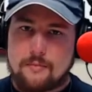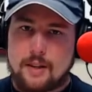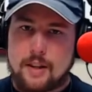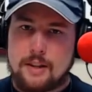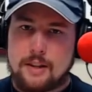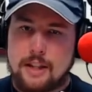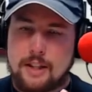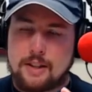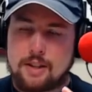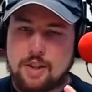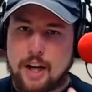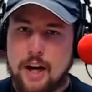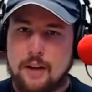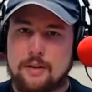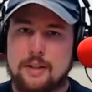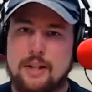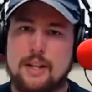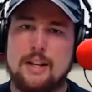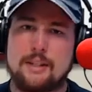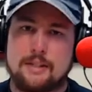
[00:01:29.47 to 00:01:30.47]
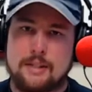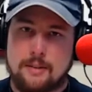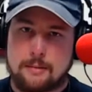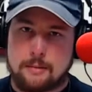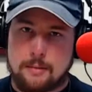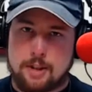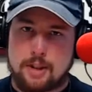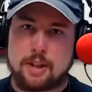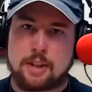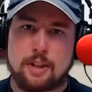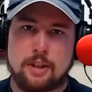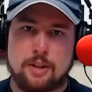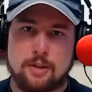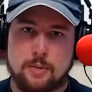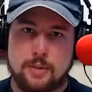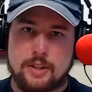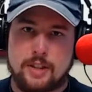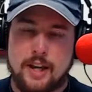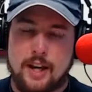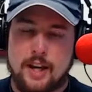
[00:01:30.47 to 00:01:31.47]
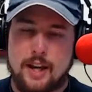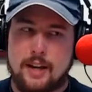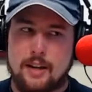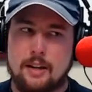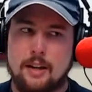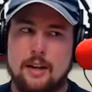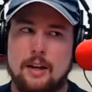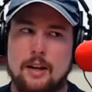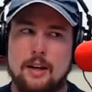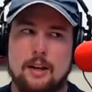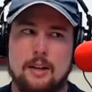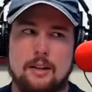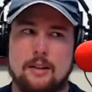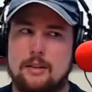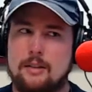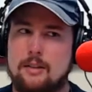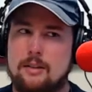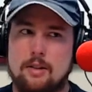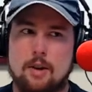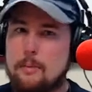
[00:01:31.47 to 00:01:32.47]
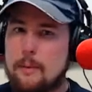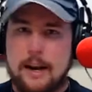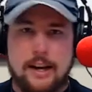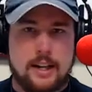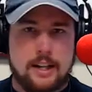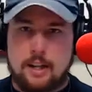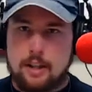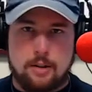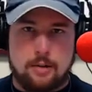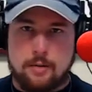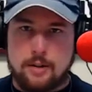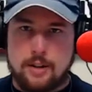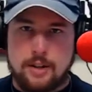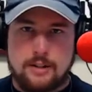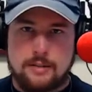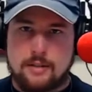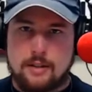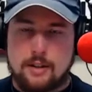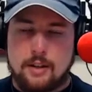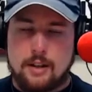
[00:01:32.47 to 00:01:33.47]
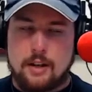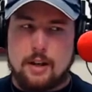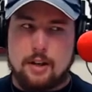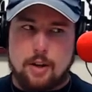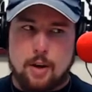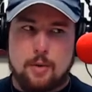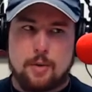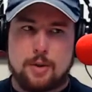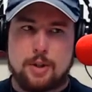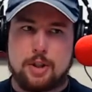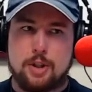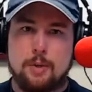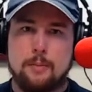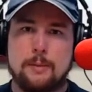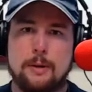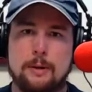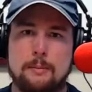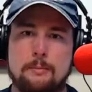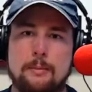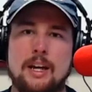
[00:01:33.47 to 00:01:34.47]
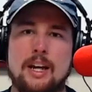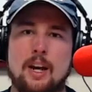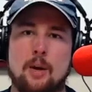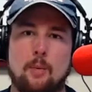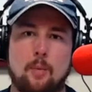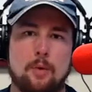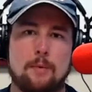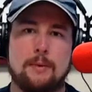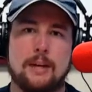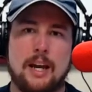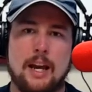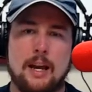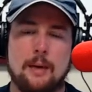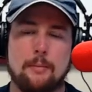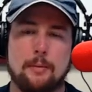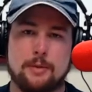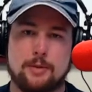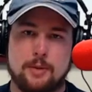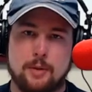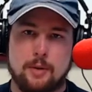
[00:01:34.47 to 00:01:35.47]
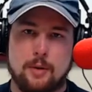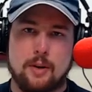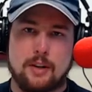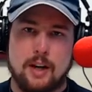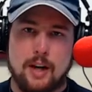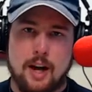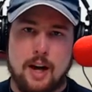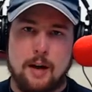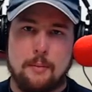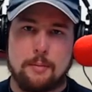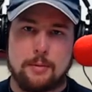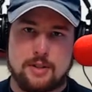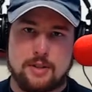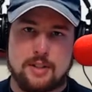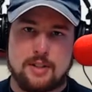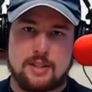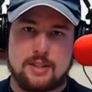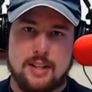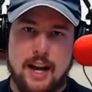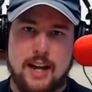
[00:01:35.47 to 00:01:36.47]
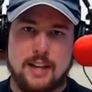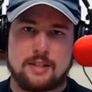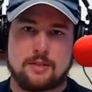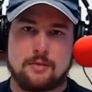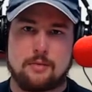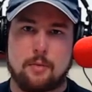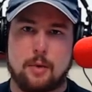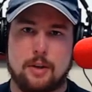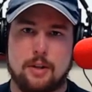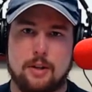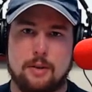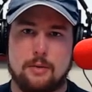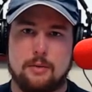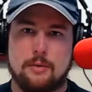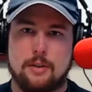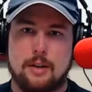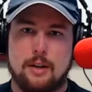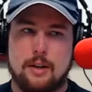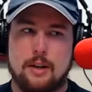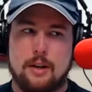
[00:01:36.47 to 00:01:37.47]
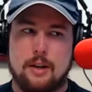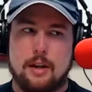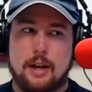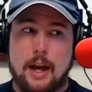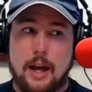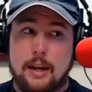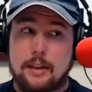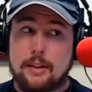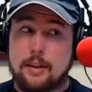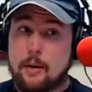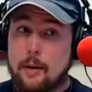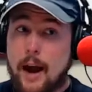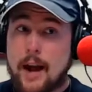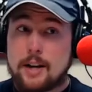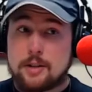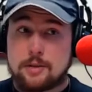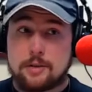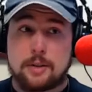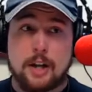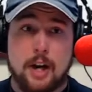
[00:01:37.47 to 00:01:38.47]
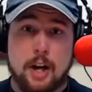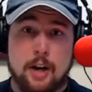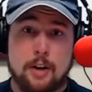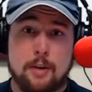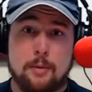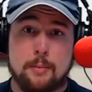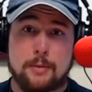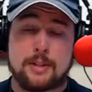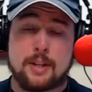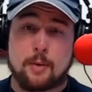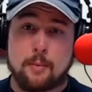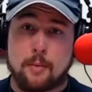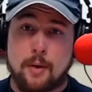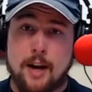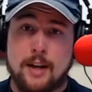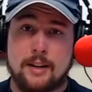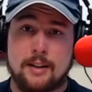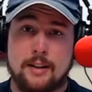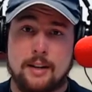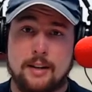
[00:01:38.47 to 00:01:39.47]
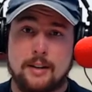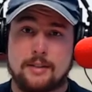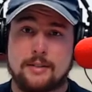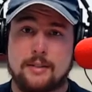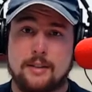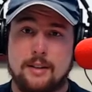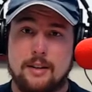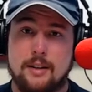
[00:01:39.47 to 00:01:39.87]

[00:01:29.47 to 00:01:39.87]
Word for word: these Chaldeans and magicians were saying, nobody can do this. No human being would be able to c- accomplish this task for you. And they're actually 100% right in this.